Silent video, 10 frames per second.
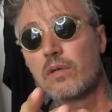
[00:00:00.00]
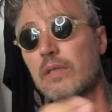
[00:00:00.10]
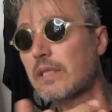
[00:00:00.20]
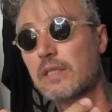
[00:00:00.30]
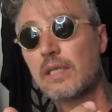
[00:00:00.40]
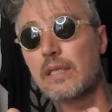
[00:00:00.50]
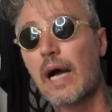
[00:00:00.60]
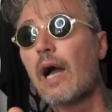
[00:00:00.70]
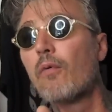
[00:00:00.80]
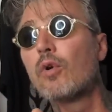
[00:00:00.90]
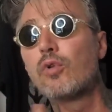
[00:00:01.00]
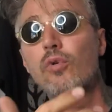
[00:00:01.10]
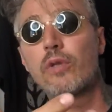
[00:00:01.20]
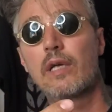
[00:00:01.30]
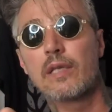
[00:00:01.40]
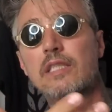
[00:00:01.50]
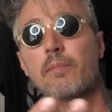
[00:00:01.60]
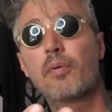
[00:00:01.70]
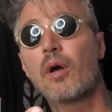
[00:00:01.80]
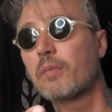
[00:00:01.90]
That's it. I will do that. That's a
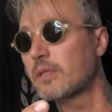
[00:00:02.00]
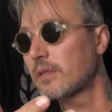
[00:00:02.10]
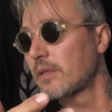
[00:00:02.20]
promise.